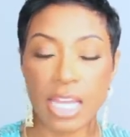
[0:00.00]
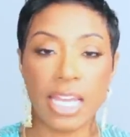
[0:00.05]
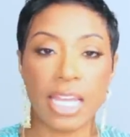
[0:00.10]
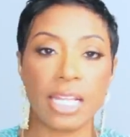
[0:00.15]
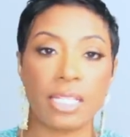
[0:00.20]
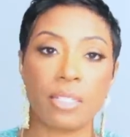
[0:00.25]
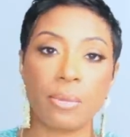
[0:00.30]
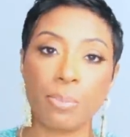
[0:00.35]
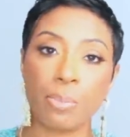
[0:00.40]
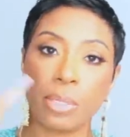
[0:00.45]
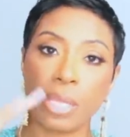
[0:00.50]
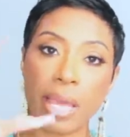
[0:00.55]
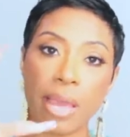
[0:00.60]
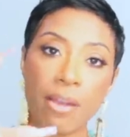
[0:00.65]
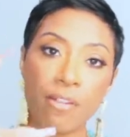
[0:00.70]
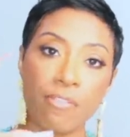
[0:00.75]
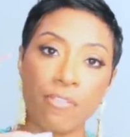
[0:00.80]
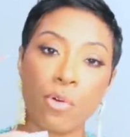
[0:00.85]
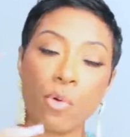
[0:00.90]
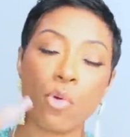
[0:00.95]
It's a
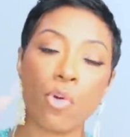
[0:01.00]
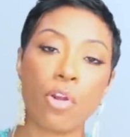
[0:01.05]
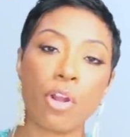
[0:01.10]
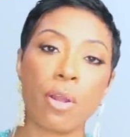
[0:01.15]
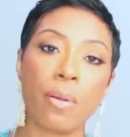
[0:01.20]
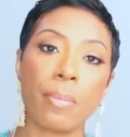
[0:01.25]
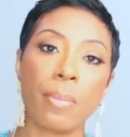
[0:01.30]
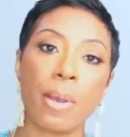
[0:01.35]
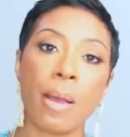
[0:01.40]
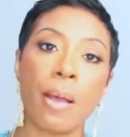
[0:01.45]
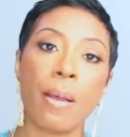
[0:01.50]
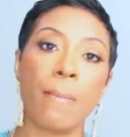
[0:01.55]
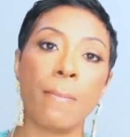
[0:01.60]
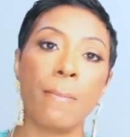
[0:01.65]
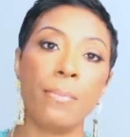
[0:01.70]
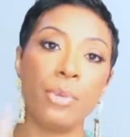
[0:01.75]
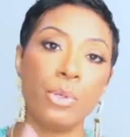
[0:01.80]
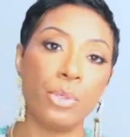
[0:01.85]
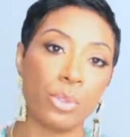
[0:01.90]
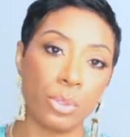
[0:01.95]
platform
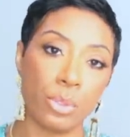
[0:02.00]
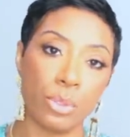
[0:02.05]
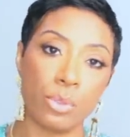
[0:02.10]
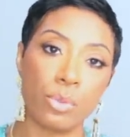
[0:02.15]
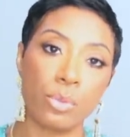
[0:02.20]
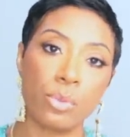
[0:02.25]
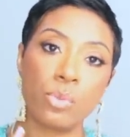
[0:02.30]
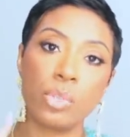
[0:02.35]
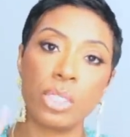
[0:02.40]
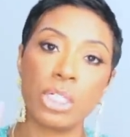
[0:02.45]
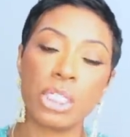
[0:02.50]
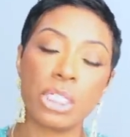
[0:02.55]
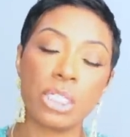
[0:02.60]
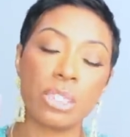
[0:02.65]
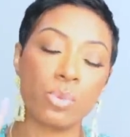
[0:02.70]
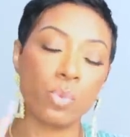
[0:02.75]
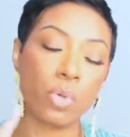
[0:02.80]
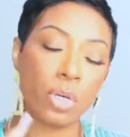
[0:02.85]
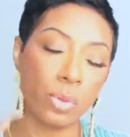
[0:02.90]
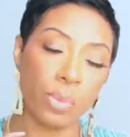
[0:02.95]
mule, which
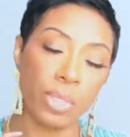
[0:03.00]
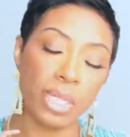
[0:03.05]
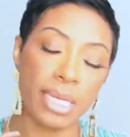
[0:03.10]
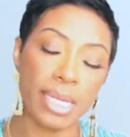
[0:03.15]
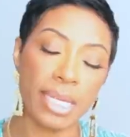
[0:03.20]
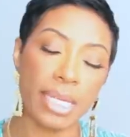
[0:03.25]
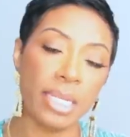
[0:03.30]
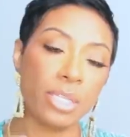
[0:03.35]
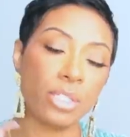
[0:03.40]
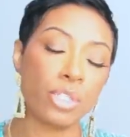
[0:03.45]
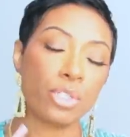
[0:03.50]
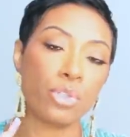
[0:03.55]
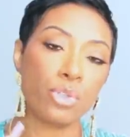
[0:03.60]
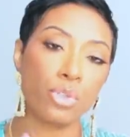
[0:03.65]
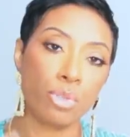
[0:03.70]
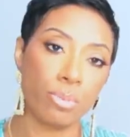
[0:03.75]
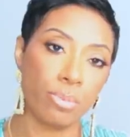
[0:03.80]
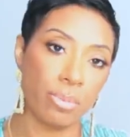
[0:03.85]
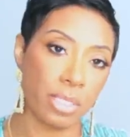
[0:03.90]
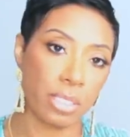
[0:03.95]
is what we need to
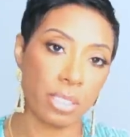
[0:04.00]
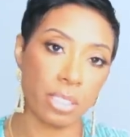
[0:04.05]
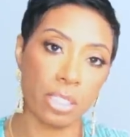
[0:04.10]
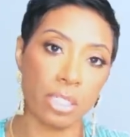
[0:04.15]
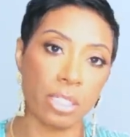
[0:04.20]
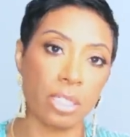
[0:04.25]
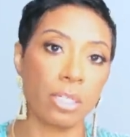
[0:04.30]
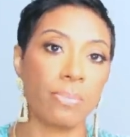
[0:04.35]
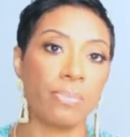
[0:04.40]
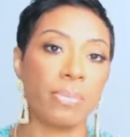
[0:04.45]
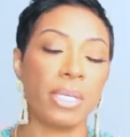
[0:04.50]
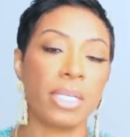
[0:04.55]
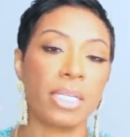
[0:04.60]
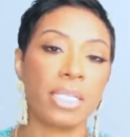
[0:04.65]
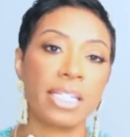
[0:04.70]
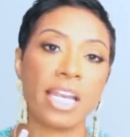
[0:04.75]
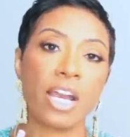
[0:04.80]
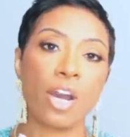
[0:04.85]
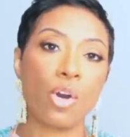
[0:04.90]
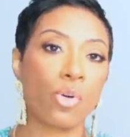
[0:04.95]
dupe this look,
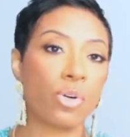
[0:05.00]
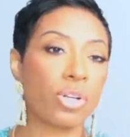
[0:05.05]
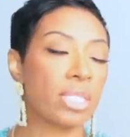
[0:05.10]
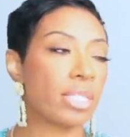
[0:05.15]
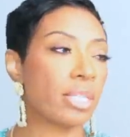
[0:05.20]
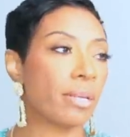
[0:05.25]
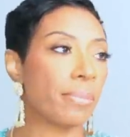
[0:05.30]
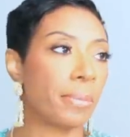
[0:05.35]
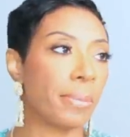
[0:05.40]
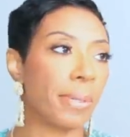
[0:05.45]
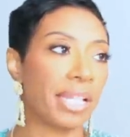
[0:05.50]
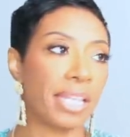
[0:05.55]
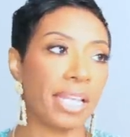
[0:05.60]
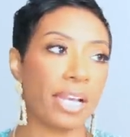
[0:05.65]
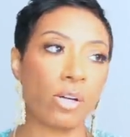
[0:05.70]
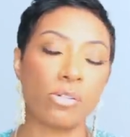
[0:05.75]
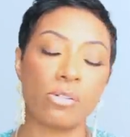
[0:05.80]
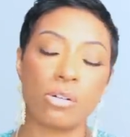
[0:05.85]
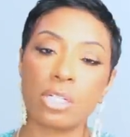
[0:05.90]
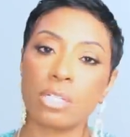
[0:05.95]
because that something about
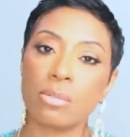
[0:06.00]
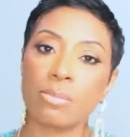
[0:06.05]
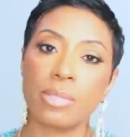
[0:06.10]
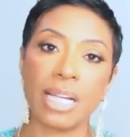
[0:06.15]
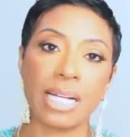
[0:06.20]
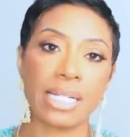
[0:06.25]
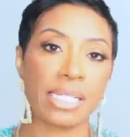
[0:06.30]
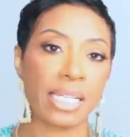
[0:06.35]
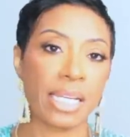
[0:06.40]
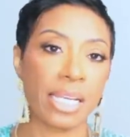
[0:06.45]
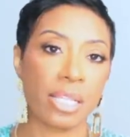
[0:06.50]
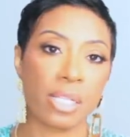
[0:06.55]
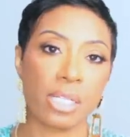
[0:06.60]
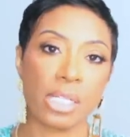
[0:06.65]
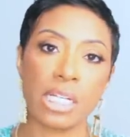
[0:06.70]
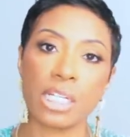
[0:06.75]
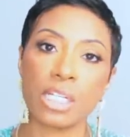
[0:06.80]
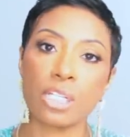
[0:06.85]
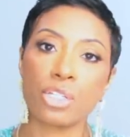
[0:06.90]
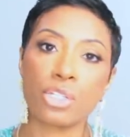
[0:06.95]
that orange and black together
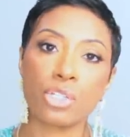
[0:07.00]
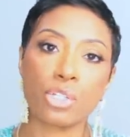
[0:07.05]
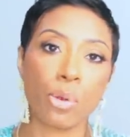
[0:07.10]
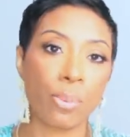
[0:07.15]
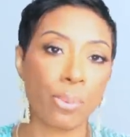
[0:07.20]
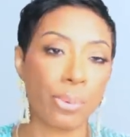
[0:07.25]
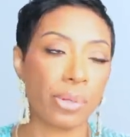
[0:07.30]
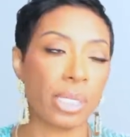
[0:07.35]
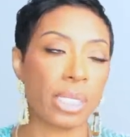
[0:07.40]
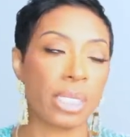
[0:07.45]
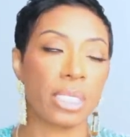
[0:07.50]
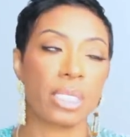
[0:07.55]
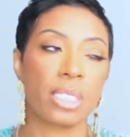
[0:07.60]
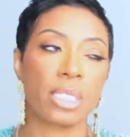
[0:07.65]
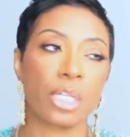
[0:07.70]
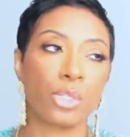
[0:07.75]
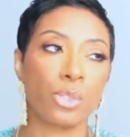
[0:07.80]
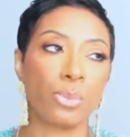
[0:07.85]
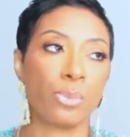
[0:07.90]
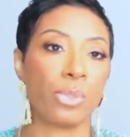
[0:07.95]
that is so pretty. It's
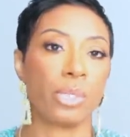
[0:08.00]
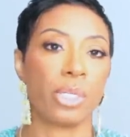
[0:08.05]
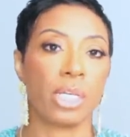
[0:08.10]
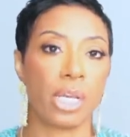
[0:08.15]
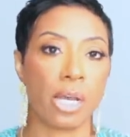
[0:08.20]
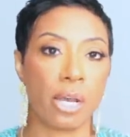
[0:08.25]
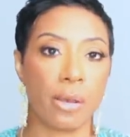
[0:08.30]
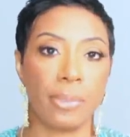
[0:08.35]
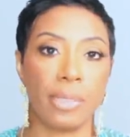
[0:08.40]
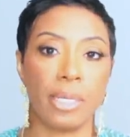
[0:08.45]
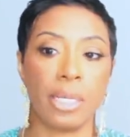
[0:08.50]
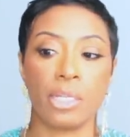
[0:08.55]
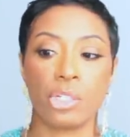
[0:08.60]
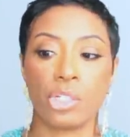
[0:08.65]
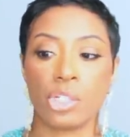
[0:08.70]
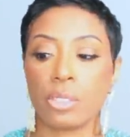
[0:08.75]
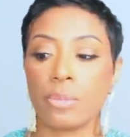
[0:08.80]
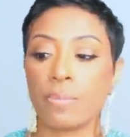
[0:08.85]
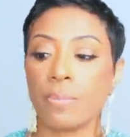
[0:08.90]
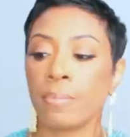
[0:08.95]
such a pretty
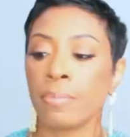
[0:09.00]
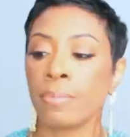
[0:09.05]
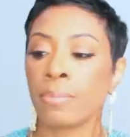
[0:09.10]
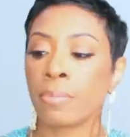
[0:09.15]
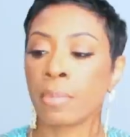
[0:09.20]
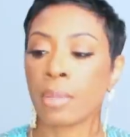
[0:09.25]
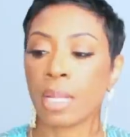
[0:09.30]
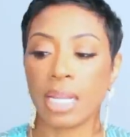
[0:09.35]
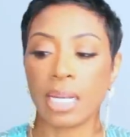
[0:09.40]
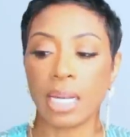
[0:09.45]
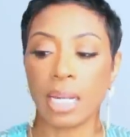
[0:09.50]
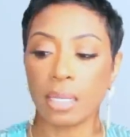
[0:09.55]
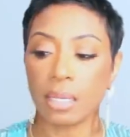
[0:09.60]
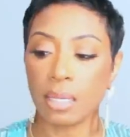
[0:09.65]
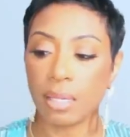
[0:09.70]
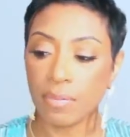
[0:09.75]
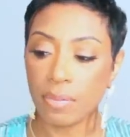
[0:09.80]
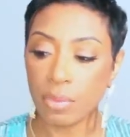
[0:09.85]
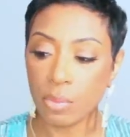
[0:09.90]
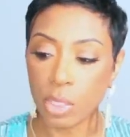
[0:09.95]
combination, and I
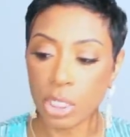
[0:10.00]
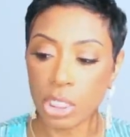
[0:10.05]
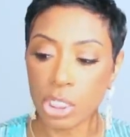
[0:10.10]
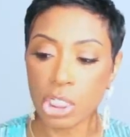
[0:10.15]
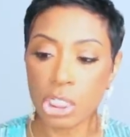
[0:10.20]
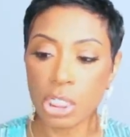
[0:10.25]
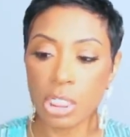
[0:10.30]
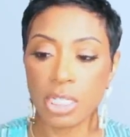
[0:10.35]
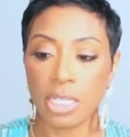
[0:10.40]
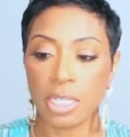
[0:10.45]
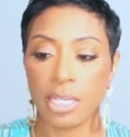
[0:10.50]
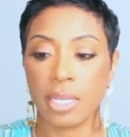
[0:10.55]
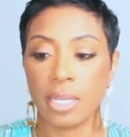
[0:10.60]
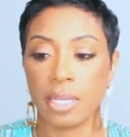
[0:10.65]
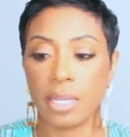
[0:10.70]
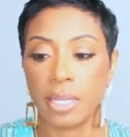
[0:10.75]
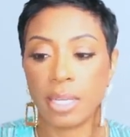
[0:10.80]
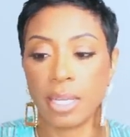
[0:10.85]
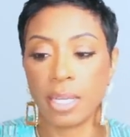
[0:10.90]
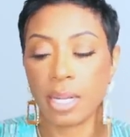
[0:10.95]
love the way she did
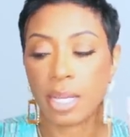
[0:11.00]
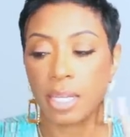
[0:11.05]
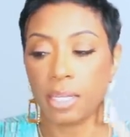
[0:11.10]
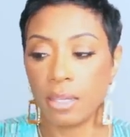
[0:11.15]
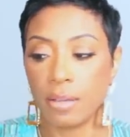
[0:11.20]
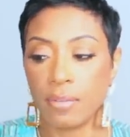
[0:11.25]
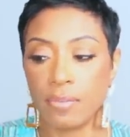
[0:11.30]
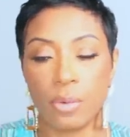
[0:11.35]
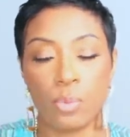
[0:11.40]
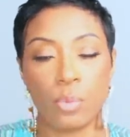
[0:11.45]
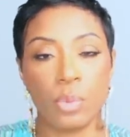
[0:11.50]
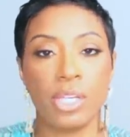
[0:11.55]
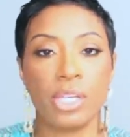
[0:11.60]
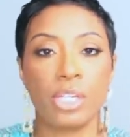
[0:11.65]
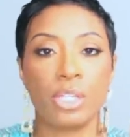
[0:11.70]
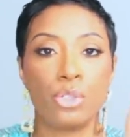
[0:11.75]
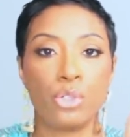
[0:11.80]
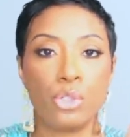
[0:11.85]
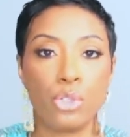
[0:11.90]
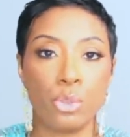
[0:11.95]
it, and I love that we
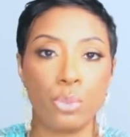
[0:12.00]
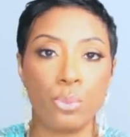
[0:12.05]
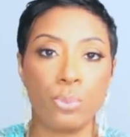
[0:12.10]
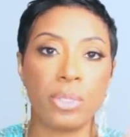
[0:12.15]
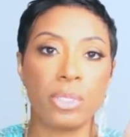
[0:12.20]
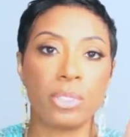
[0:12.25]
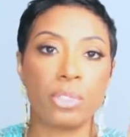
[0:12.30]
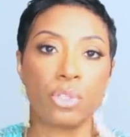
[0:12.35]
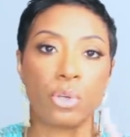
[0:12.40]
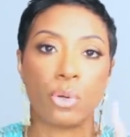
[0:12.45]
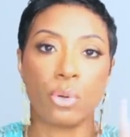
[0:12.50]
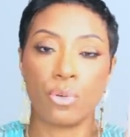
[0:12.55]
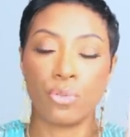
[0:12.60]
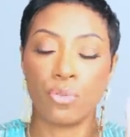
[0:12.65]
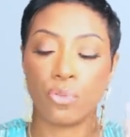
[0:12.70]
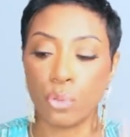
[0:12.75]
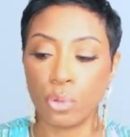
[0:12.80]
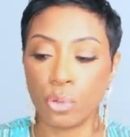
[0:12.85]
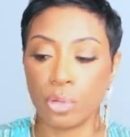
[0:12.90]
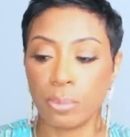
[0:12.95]
can dupe it so
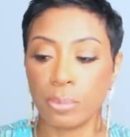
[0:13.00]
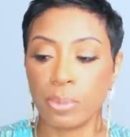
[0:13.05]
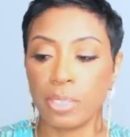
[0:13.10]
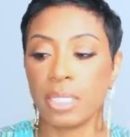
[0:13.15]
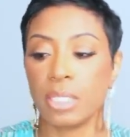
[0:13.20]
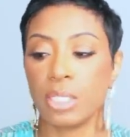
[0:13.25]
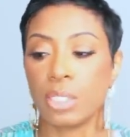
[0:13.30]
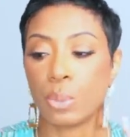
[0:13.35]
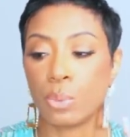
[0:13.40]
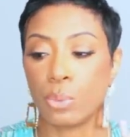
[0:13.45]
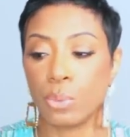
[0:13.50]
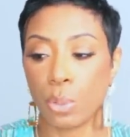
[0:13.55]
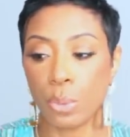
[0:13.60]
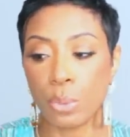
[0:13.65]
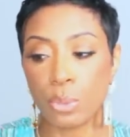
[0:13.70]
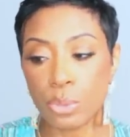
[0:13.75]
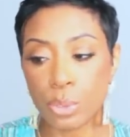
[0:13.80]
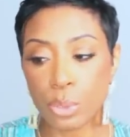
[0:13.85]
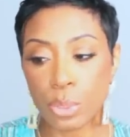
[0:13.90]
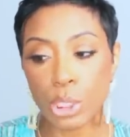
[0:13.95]
affordably. So
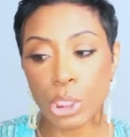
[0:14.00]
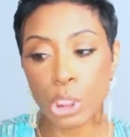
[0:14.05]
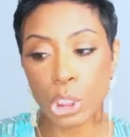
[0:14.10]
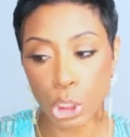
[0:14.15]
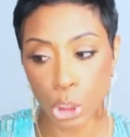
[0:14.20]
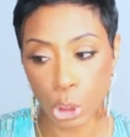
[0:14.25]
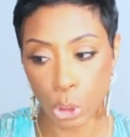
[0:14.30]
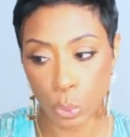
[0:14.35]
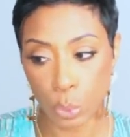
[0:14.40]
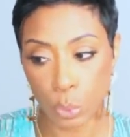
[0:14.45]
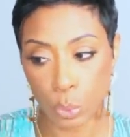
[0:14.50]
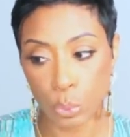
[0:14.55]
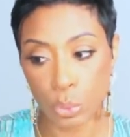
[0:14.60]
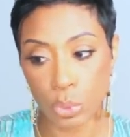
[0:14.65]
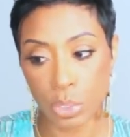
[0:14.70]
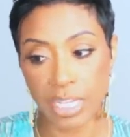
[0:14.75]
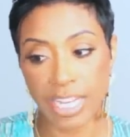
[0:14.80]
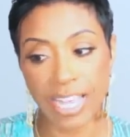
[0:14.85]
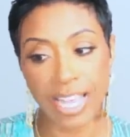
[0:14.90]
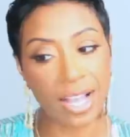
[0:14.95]
those are the
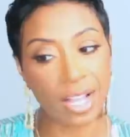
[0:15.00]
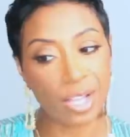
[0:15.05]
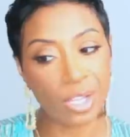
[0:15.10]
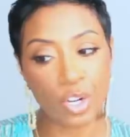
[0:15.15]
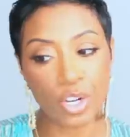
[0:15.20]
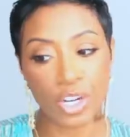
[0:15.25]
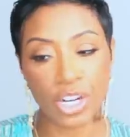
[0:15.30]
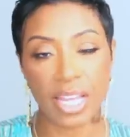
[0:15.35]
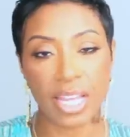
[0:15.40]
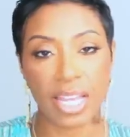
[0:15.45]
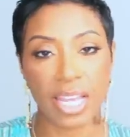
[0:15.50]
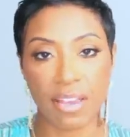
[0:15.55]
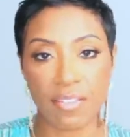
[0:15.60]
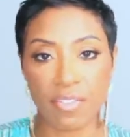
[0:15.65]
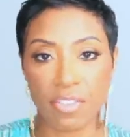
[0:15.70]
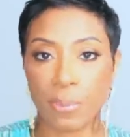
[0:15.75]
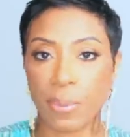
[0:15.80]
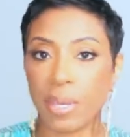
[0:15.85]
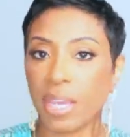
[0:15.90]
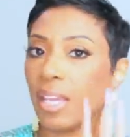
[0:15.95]
shoes. They got Klarna and
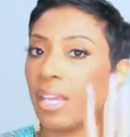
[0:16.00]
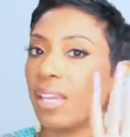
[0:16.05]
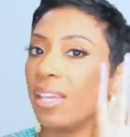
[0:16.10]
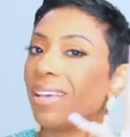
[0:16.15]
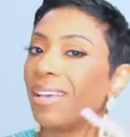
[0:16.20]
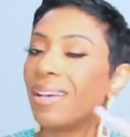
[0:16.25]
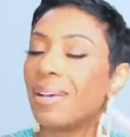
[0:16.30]
Afterpay.